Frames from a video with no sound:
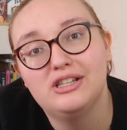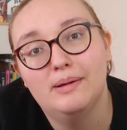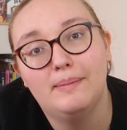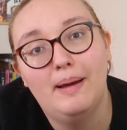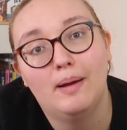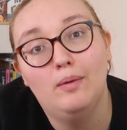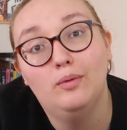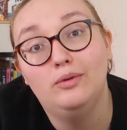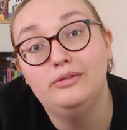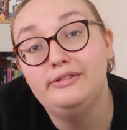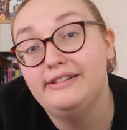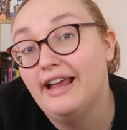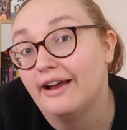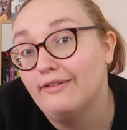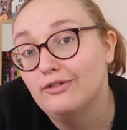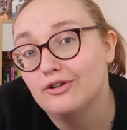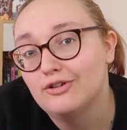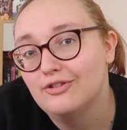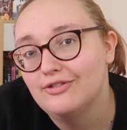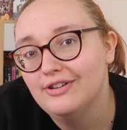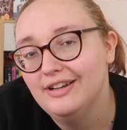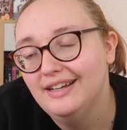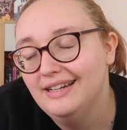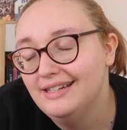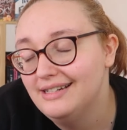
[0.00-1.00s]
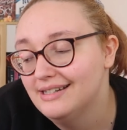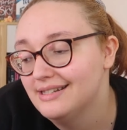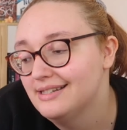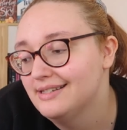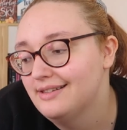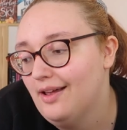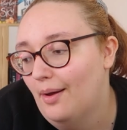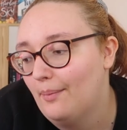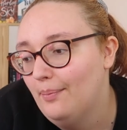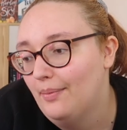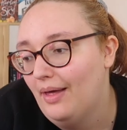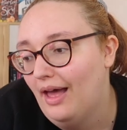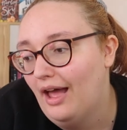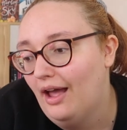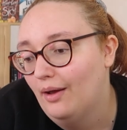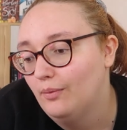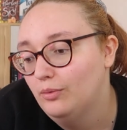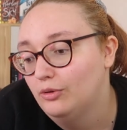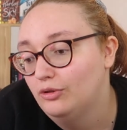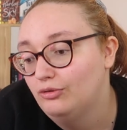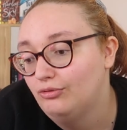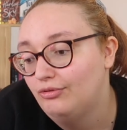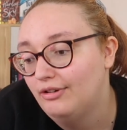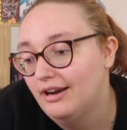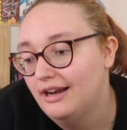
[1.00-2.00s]
Some I will never read, some I
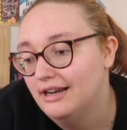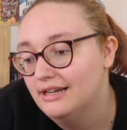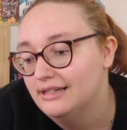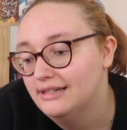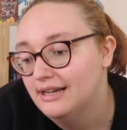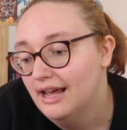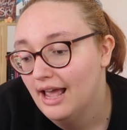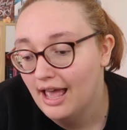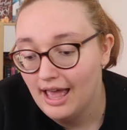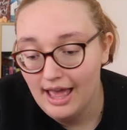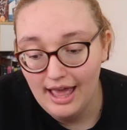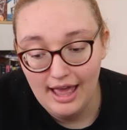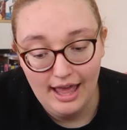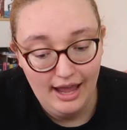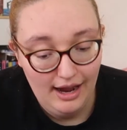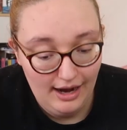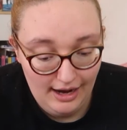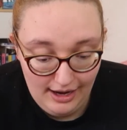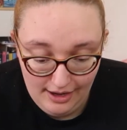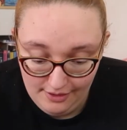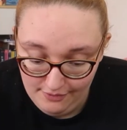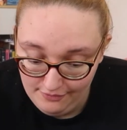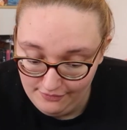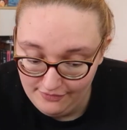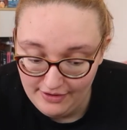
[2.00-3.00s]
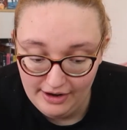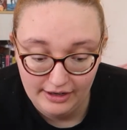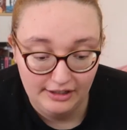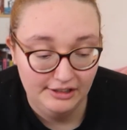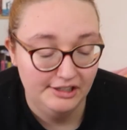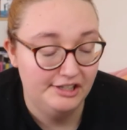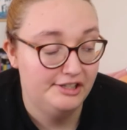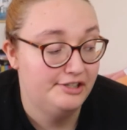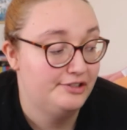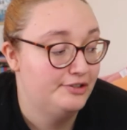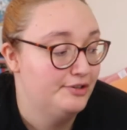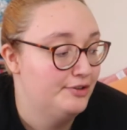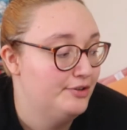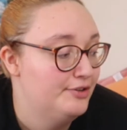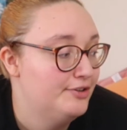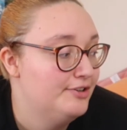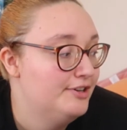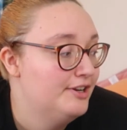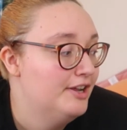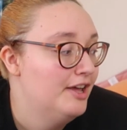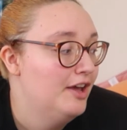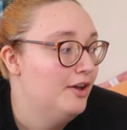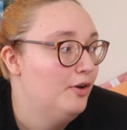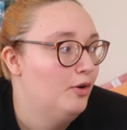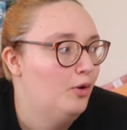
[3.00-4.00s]
will read very
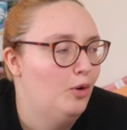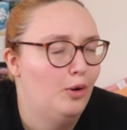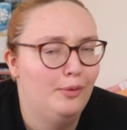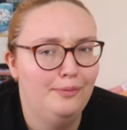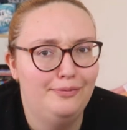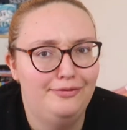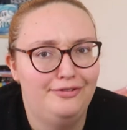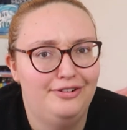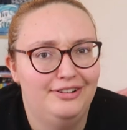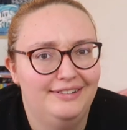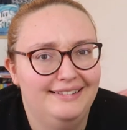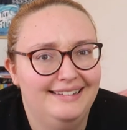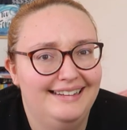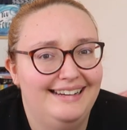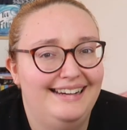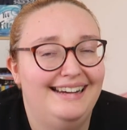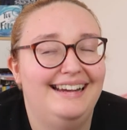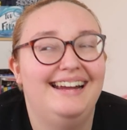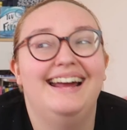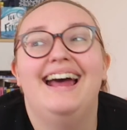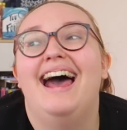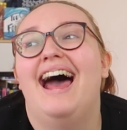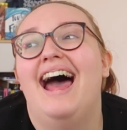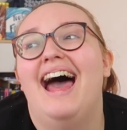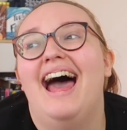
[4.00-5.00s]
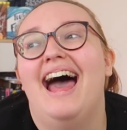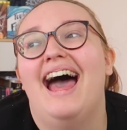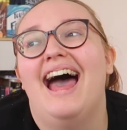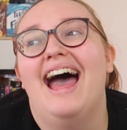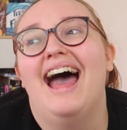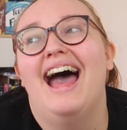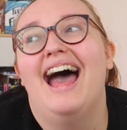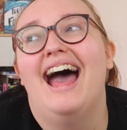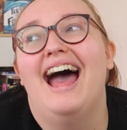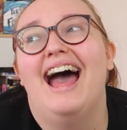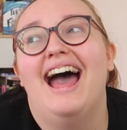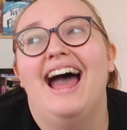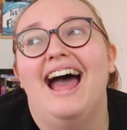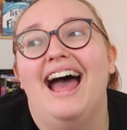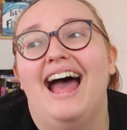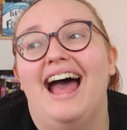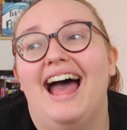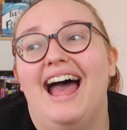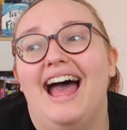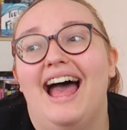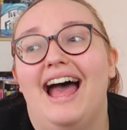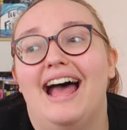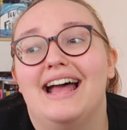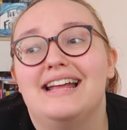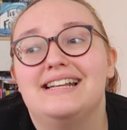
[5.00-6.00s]
soon, hopefully.
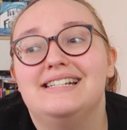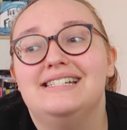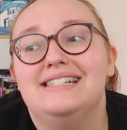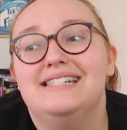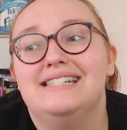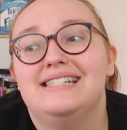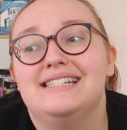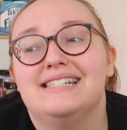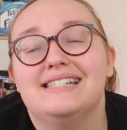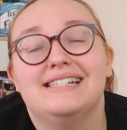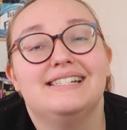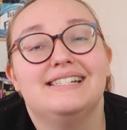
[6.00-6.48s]
And